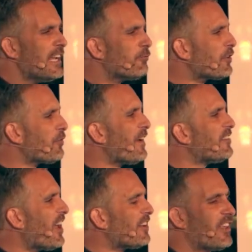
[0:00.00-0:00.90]
He wrote a
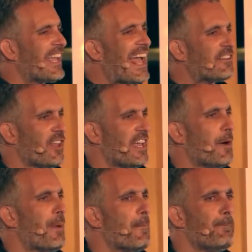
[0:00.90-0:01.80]
fantastic essay
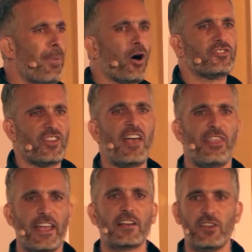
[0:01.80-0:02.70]
about bot
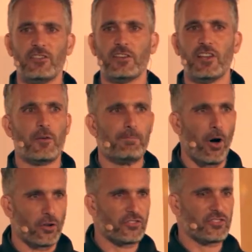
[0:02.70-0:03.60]
ethics. These are, these are
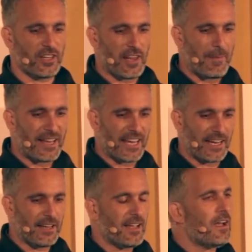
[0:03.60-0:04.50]
bots that they're
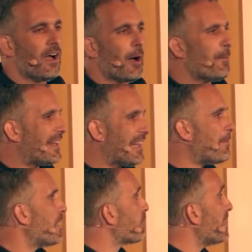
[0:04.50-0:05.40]
making. Um, and let
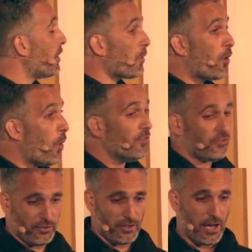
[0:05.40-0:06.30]
me read you a
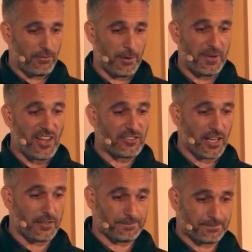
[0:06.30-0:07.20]
quote uh, from his essay.